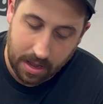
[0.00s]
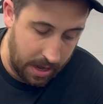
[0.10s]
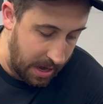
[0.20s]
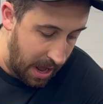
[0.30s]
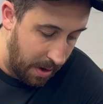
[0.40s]

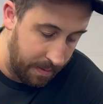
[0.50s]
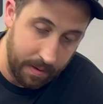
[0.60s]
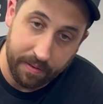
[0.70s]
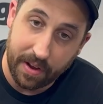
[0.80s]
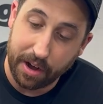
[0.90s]
Now,
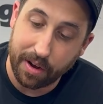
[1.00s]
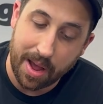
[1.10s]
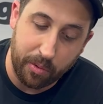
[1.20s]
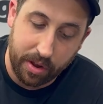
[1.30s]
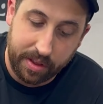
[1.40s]
if I
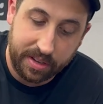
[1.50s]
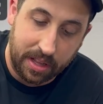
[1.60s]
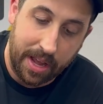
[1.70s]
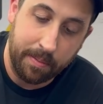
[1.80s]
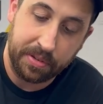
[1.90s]
grab one of these
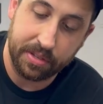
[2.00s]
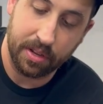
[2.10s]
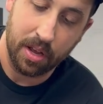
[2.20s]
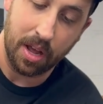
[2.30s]
clamps,